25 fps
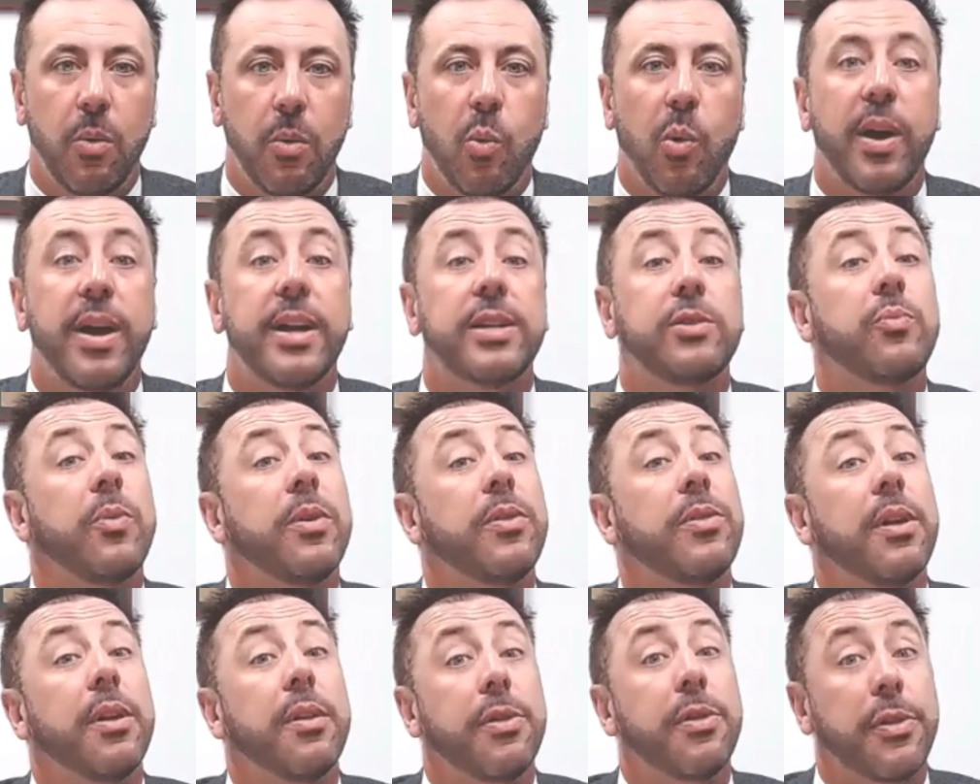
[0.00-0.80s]
Whereas
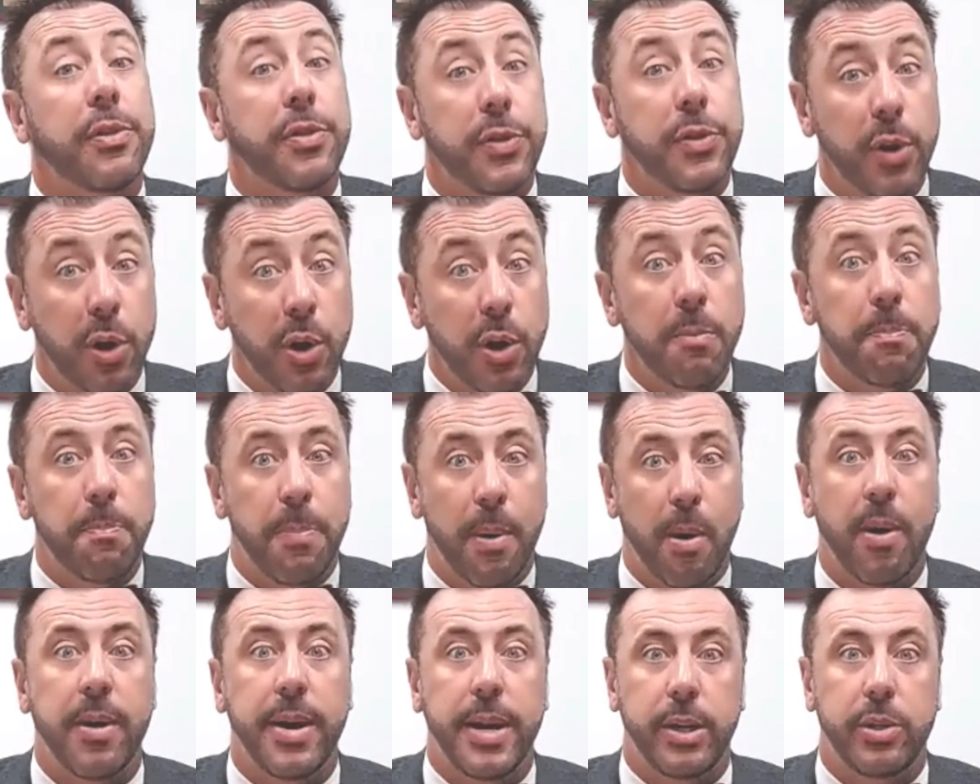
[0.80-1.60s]
with a third
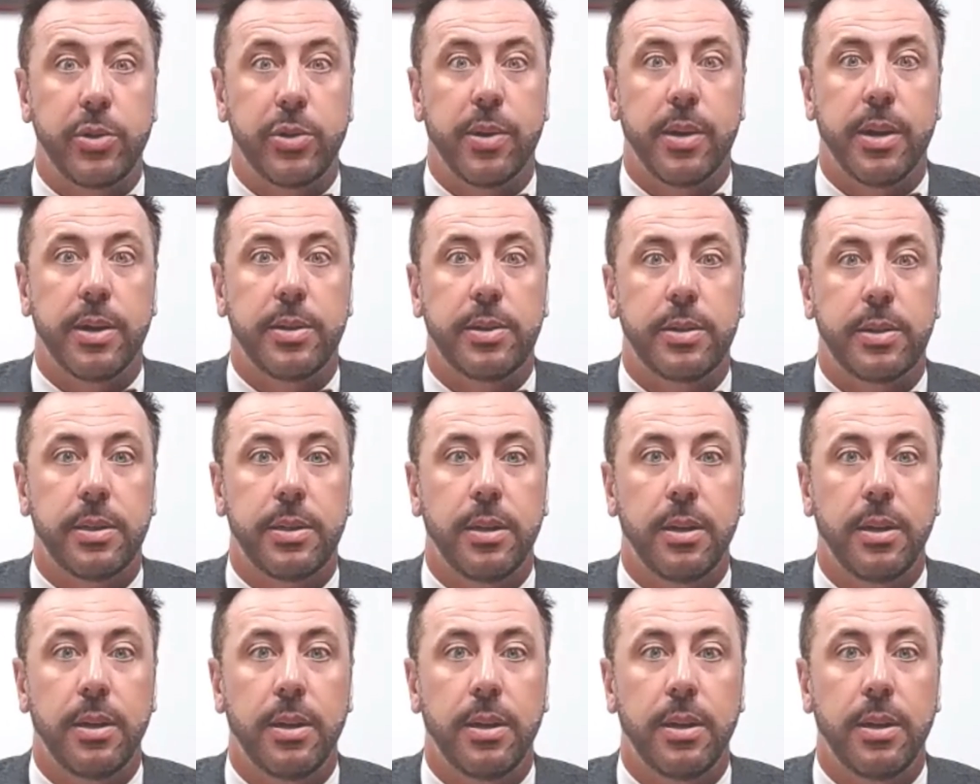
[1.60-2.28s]
party trust,